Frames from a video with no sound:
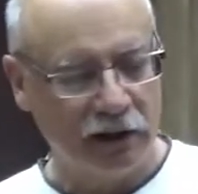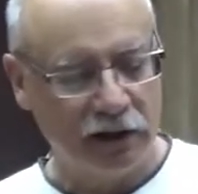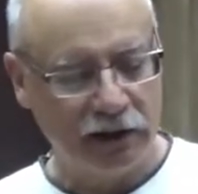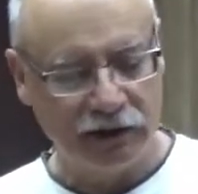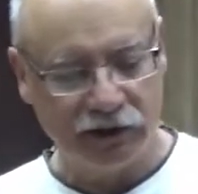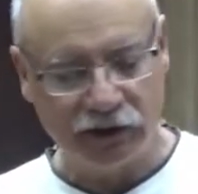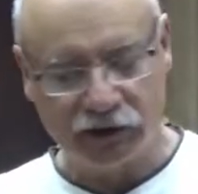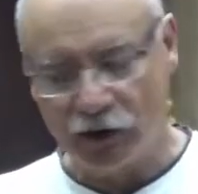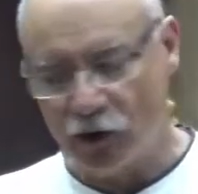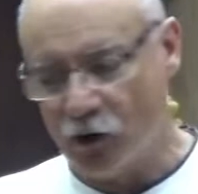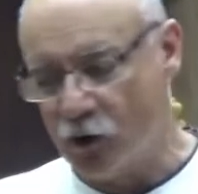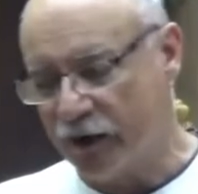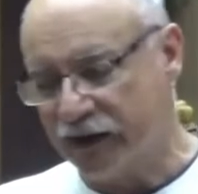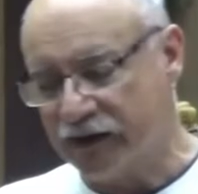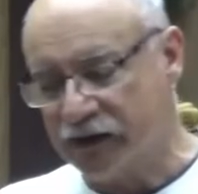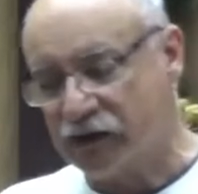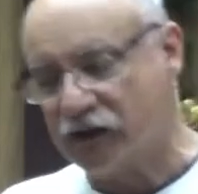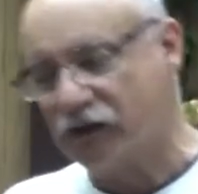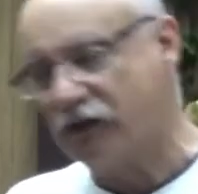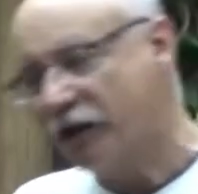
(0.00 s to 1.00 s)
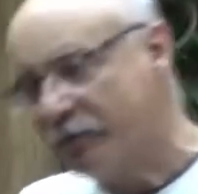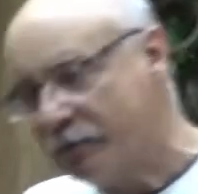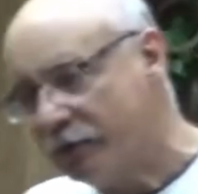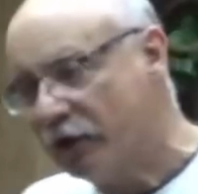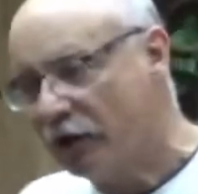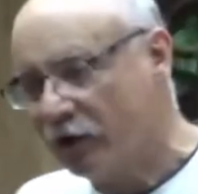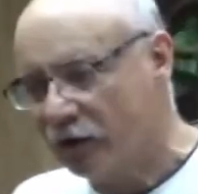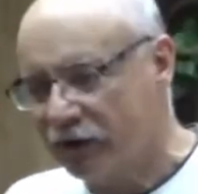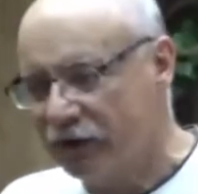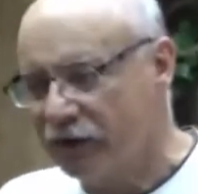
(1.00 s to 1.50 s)
And so when
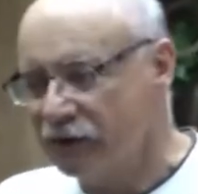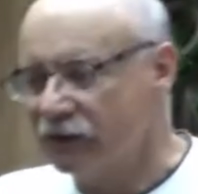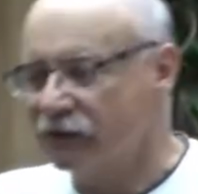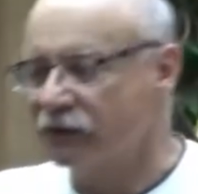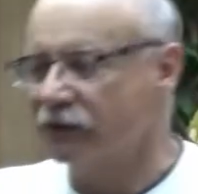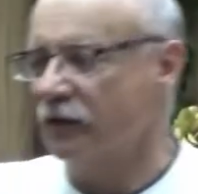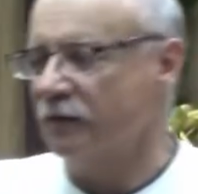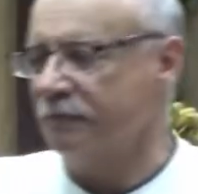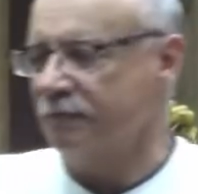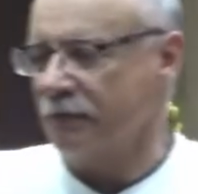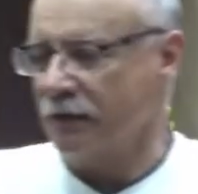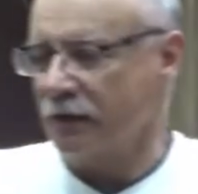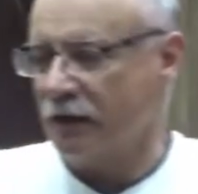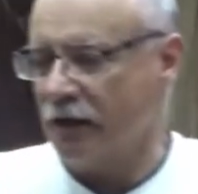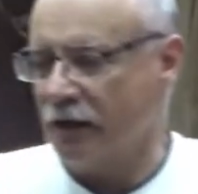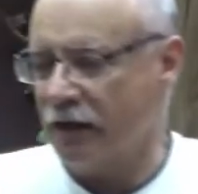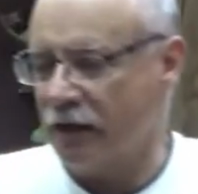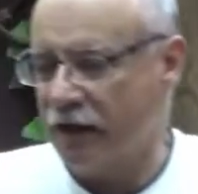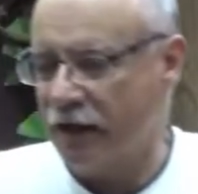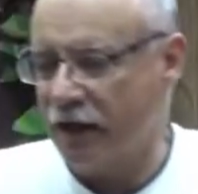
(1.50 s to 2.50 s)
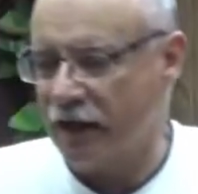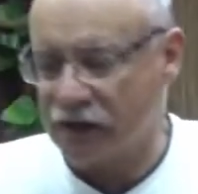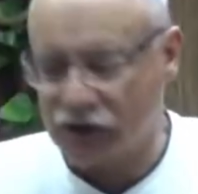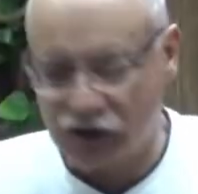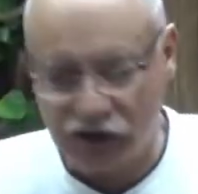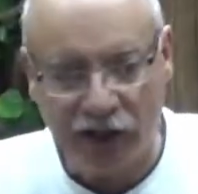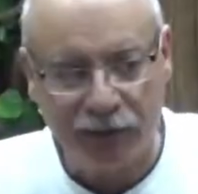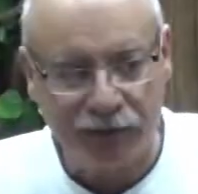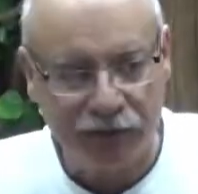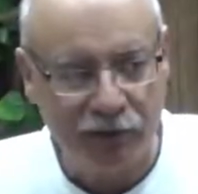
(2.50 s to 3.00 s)
seminaries
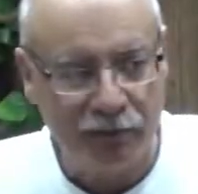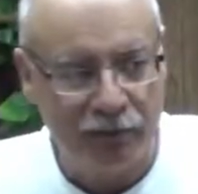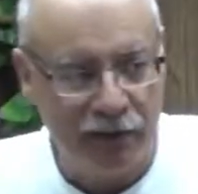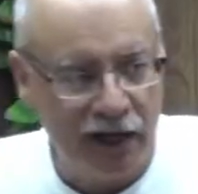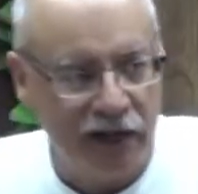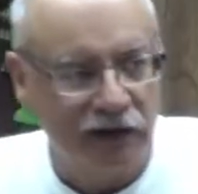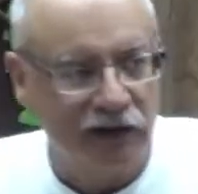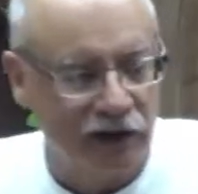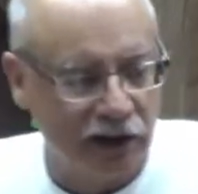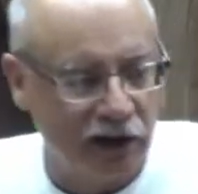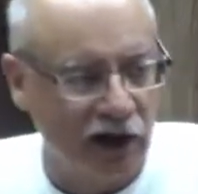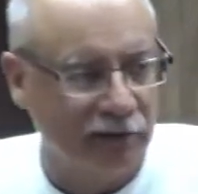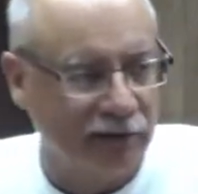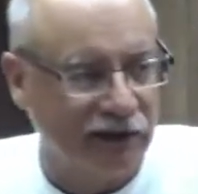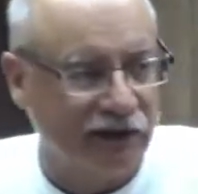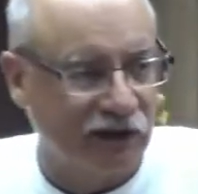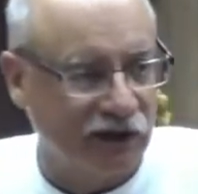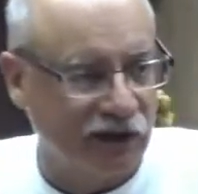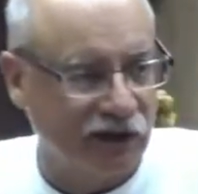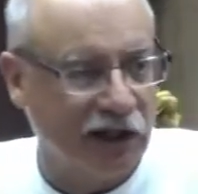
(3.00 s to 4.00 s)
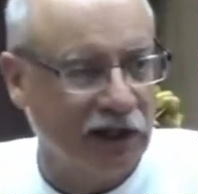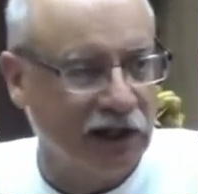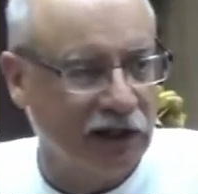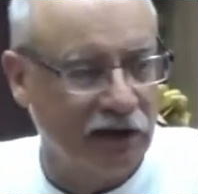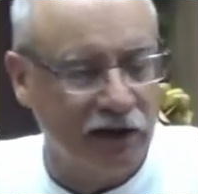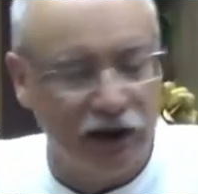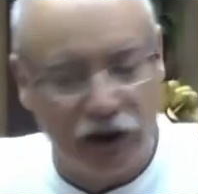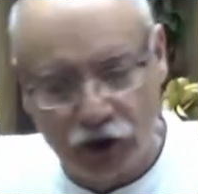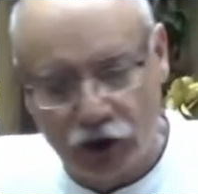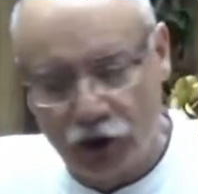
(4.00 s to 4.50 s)
accept a man to come and study,
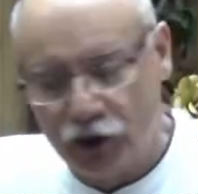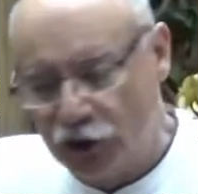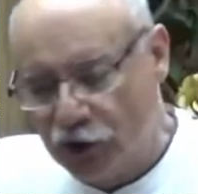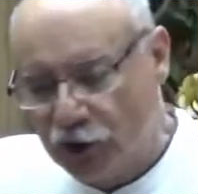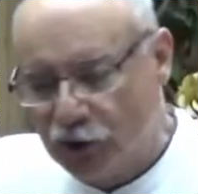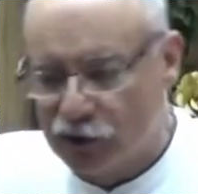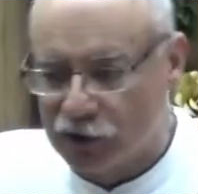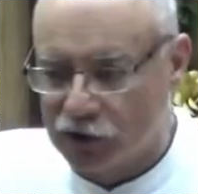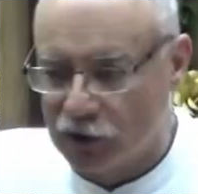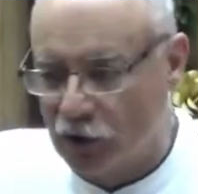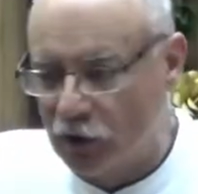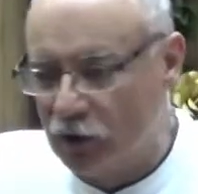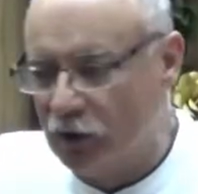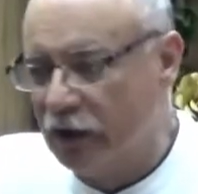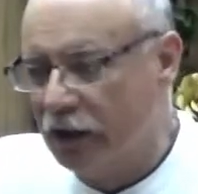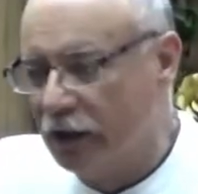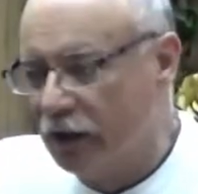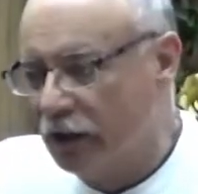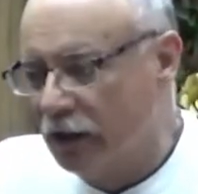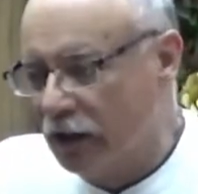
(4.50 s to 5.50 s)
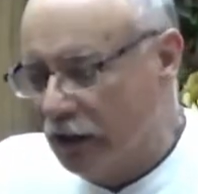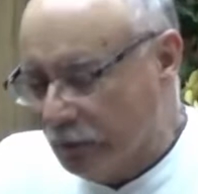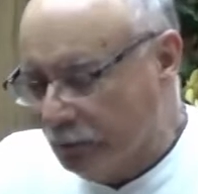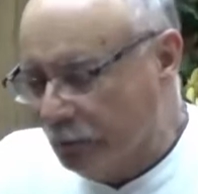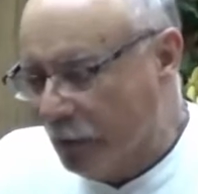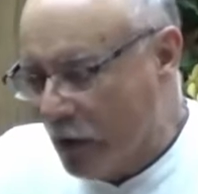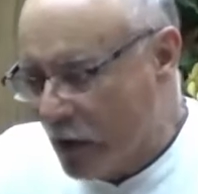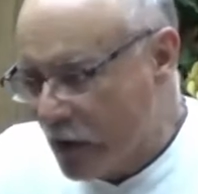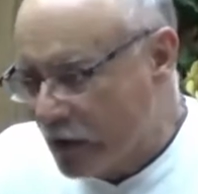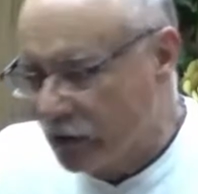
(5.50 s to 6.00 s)
they should do so in
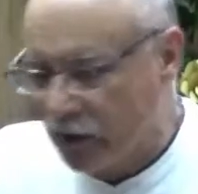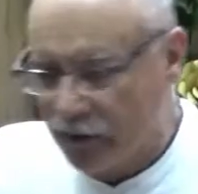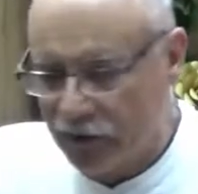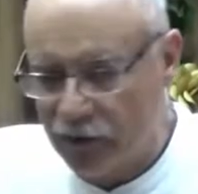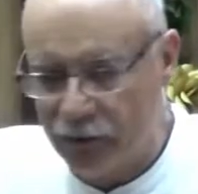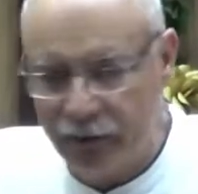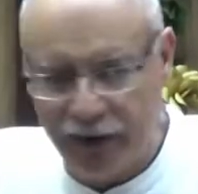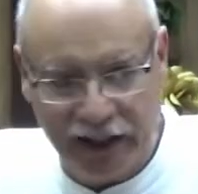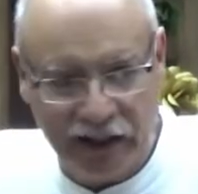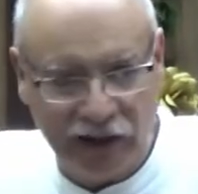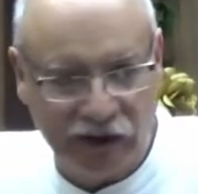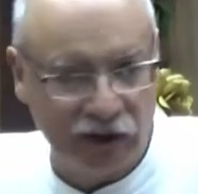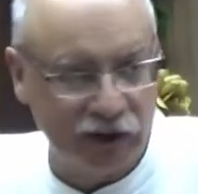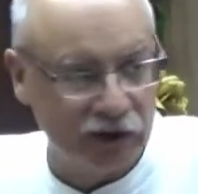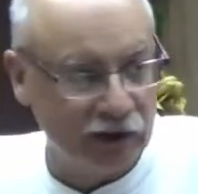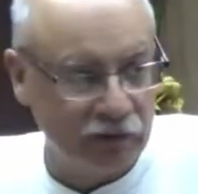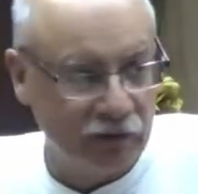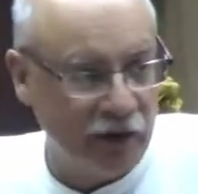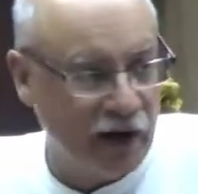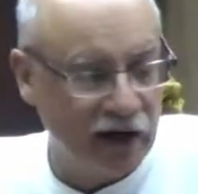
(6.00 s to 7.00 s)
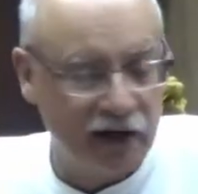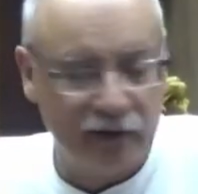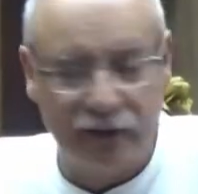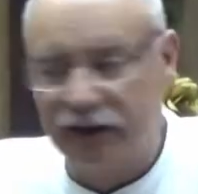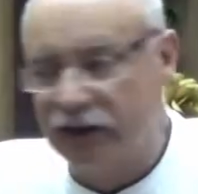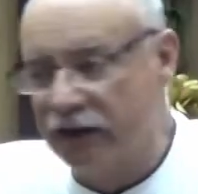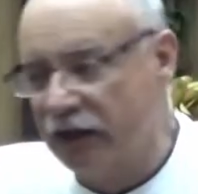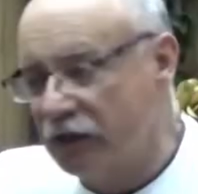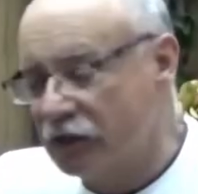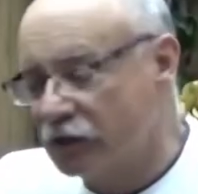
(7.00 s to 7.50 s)
part on the basis of
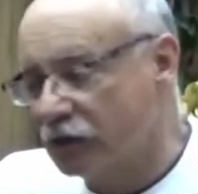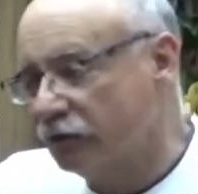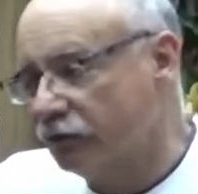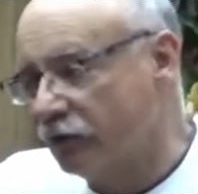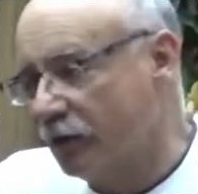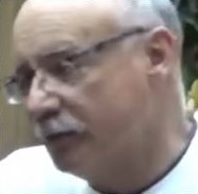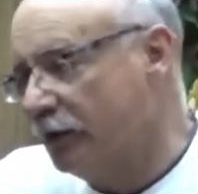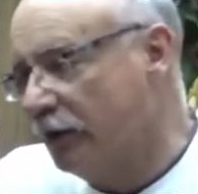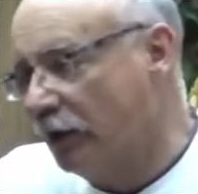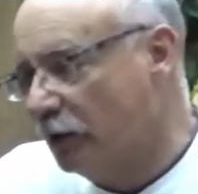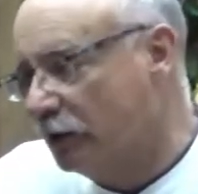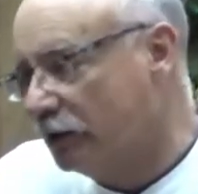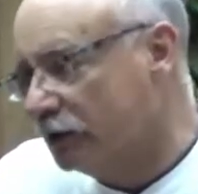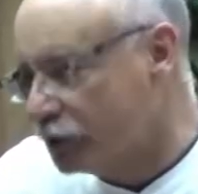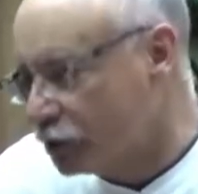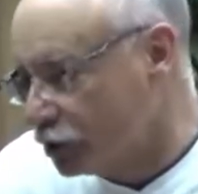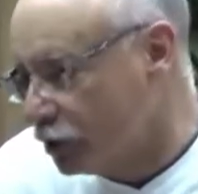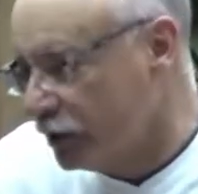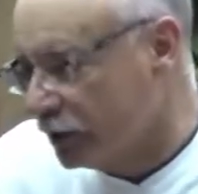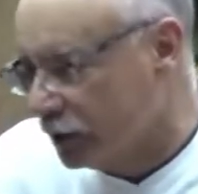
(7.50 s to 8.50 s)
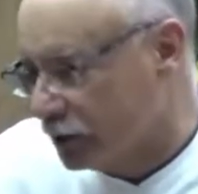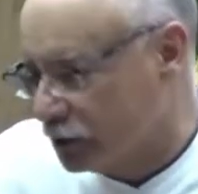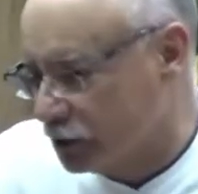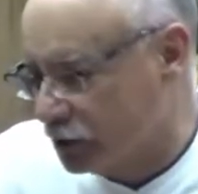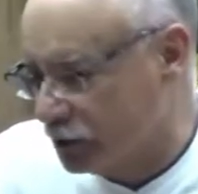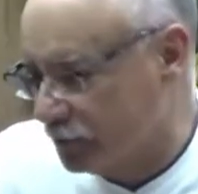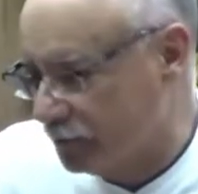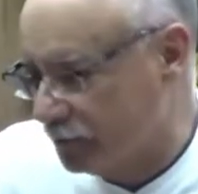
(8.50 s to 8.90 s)
recommendation from the local church.